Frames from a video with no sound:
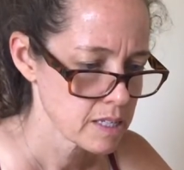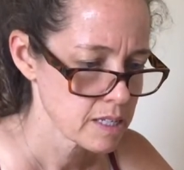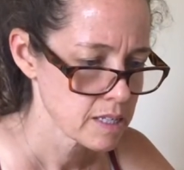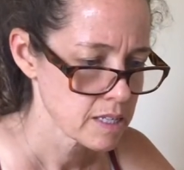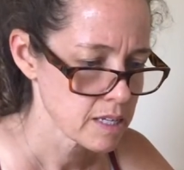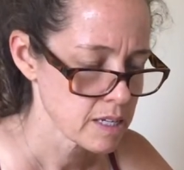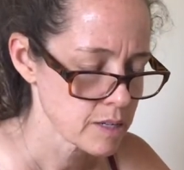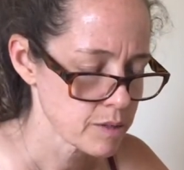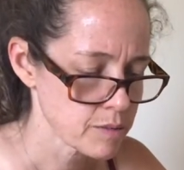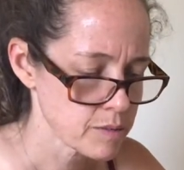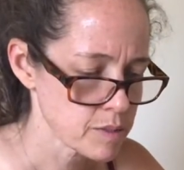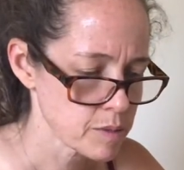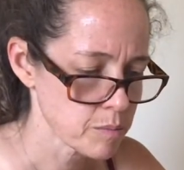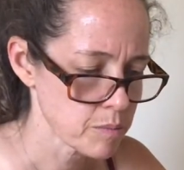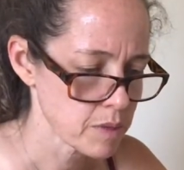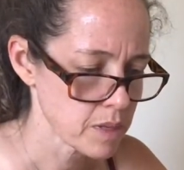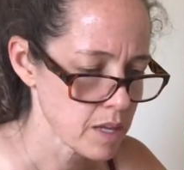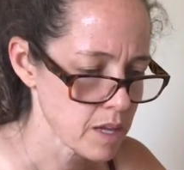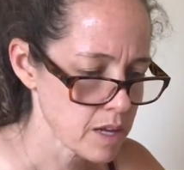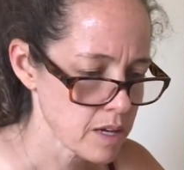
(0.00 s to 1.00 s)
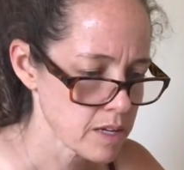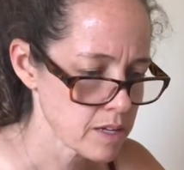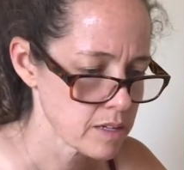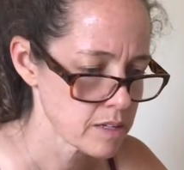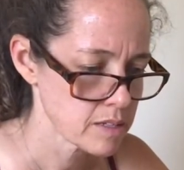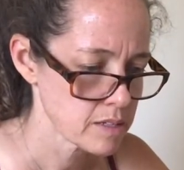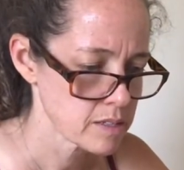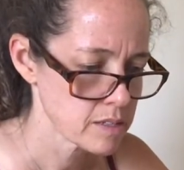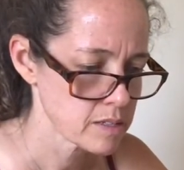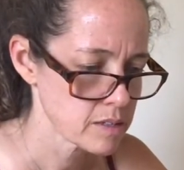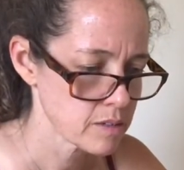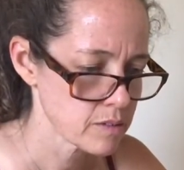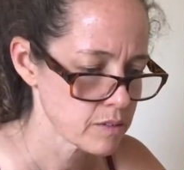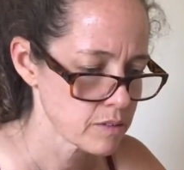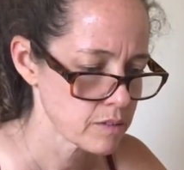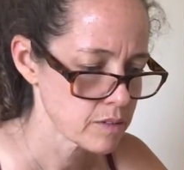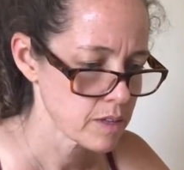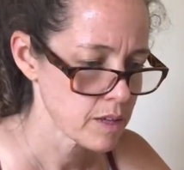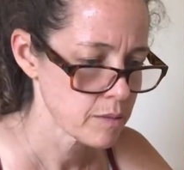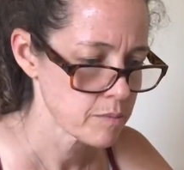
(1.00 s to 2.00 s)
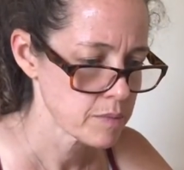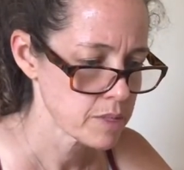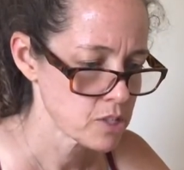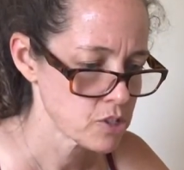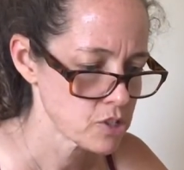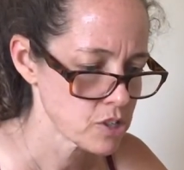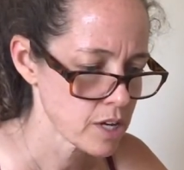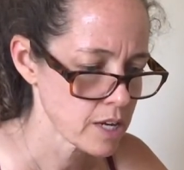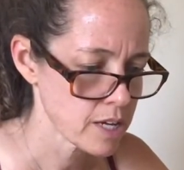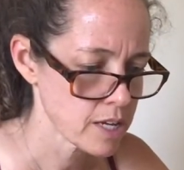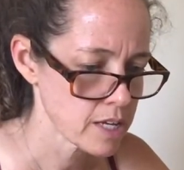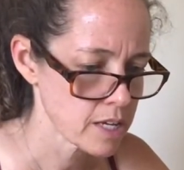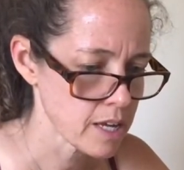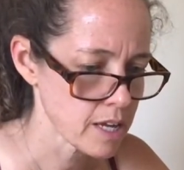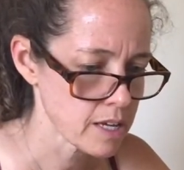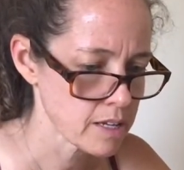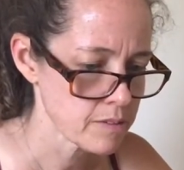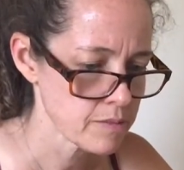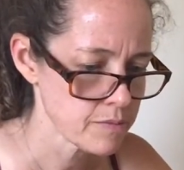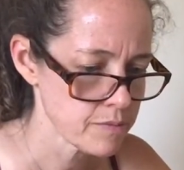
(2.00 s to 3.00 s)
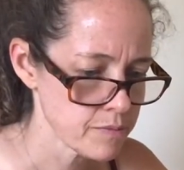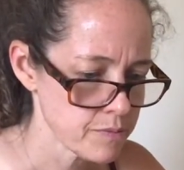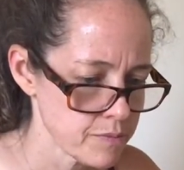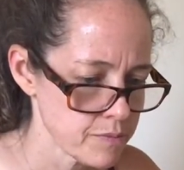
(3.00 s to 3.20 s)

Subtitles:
that it was applied. So let me try again.